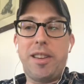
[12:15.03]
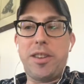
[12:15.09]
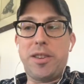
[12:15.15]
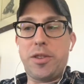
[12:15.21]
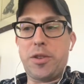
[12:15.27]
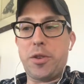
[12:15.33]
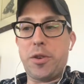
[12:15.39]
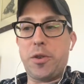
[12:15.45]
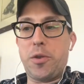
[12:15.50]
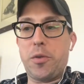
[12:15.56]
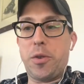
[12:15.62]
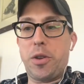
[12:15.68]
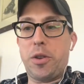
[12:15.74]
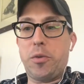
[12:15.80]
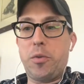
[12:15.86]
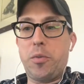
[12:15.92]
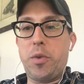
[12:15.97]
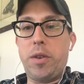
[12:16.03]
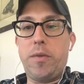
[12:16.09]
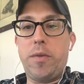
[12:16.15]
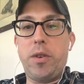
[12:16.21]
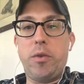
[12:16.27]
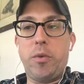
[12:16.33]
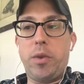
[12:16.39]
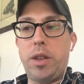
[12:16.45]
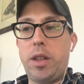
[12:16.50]
So we
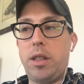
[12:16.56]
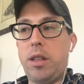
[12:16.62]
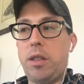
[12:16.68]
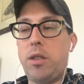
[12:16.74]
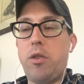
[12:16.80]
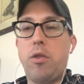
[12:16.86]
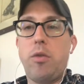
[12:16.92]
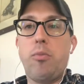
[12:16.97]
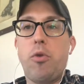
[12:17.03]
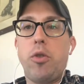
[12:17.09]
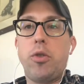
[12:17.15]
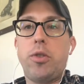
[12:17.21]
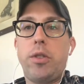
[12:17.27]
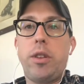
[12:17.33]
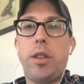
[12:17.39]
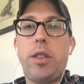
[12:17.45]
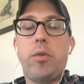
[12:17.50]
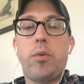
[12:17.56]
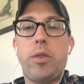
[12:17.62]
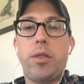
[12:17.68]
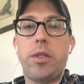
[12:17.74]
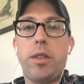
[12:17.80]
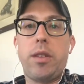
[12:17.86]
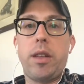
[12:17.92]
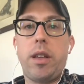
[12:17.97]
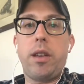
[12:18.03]
feel we need this huge portion, and then we'll
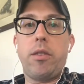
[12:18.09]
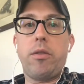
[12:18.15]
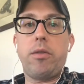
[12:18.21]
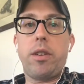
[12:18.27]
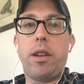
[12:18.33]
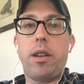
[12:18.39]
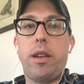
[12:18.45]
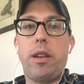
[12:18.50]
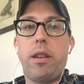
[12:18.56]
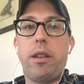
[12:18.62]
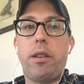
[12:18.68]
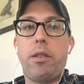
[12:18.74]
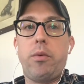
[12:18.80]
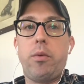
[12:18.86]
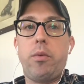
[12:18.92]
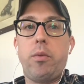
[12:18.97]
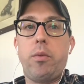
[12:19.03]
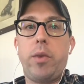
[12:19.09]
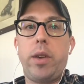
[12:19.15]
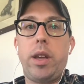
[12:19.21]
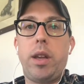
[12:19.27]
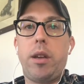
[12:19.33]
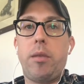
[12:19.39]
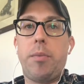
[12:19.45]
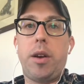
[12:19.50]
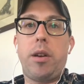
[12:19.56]
sit down and we
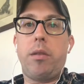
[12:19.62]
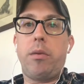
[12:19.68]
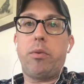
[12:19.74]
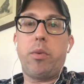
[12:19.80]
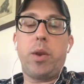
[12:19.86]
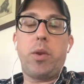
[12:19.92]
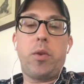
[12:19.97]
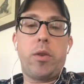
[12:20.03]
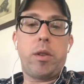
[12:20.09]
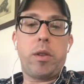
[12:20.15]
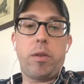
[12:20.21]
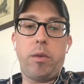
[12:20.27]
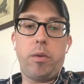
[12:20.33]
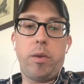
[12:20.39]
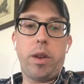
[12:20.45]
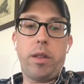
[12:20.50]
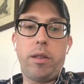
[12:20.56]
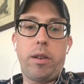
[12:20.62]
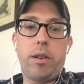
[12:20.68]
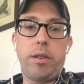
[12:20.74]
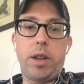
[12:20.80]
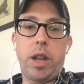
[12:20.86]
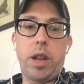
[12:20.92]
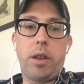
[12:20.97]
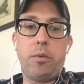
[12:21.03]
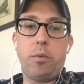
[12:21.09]
get about 3/4 of the way done,
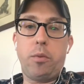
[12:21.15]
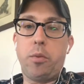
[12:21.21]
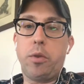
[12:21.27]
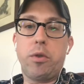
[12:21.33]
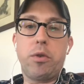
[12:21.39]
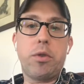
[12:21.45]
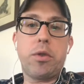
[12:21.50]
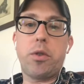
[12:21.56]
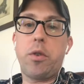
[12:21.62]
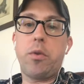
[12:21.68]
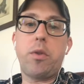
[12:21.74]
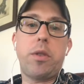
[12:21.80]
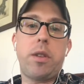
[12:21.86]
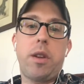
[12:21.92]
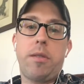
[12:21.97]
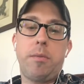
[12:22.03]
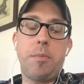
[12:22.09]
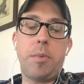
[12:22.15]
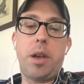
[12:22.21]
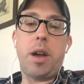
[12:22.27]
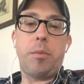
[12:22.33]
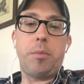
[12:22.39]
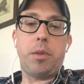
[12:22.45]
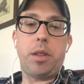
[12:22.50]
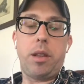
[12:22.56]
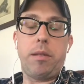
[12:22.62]
and we're so stuffed
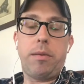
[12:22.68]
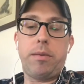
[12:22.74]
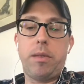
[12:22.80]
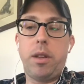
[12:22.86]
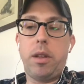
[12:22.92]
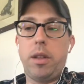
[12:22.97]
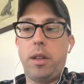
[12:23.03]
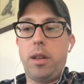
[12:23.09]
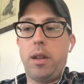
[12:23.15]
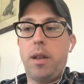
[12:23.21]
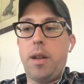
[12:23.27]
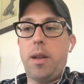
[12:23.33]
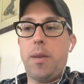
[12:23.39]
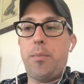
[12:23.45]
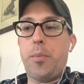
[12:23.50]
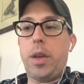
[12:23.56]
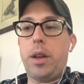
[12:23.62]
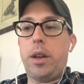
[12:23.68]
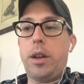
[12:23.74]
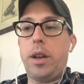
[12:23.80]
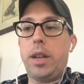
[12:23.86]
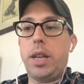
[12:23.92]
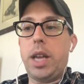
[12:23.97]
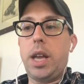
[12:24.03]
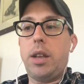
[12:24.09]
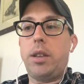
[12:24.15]
beyond belief.
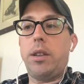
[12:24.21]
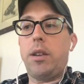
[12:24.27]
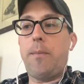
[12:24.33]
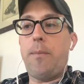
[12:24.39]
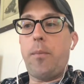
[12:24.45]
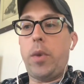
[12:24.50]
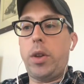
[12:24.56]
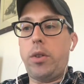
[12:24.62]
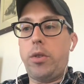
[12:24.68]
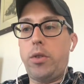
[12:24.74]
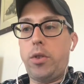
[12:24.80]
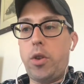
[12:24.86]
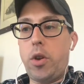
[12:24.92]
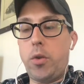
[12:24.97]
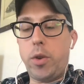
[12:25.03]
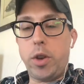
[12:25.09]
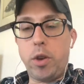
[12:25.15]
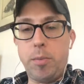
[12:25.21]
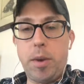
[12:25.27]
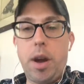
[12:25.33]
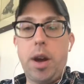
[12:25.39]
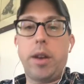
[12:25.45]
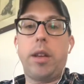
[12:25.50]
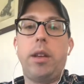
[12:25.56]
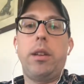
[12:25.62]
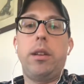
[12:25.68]
Again, knowing your
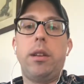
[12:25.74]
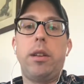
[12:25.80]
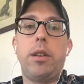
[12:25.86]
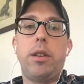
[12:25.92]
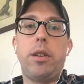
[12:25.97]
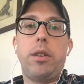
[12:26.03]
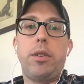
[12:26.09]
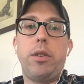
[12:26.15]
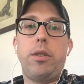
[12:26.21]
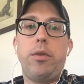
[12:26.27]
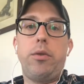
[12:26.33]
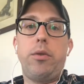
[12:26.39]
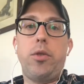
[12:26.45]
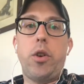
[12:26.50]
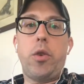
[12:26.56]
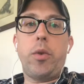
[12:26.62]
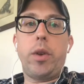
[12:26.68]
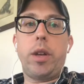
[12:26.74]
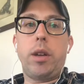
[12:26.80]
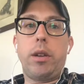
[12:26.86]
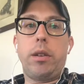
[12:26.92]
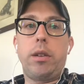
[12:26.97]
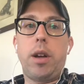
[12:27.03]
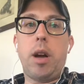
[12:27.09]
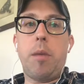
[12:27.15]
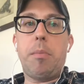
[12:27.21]
body, knowing
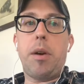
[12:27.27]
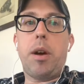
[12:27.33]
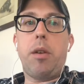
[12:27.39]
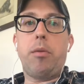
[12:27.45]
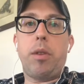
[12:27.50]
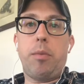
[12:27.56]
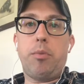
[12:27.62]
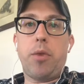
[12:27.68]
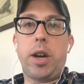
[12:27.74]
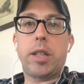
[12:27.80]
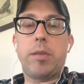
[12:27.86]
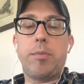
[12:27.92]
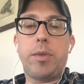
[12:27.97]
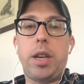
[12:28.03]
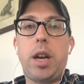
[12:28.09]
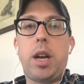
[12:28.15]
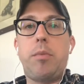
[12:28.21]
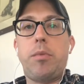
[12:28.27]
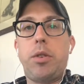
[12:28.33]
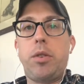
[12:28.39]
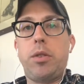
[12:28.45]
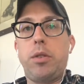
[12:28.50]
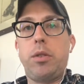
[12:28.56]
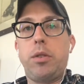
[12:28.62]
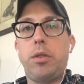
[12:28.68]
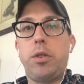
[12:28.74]
about approximately how
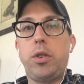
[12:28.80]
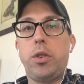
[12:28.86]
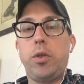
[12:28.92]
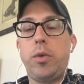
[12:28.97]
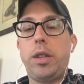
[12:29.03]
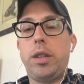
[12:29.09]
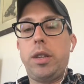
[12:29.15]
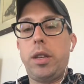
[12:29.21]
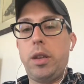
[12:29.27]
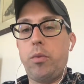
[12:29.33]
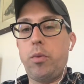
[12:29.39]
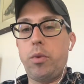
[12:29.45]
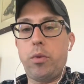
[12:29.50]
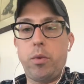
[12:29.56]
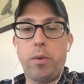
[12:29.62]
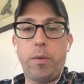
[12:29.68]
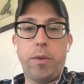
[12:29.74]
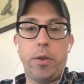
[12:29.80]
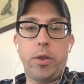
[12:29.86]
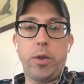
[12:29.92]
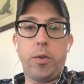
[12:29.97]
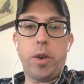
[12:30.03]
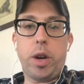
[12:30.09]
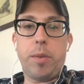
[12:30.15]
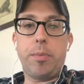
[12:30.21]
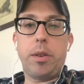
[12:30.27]
much you need to eat, which will fill
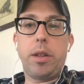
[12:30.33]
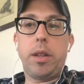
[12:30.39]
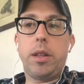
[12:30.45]
you up,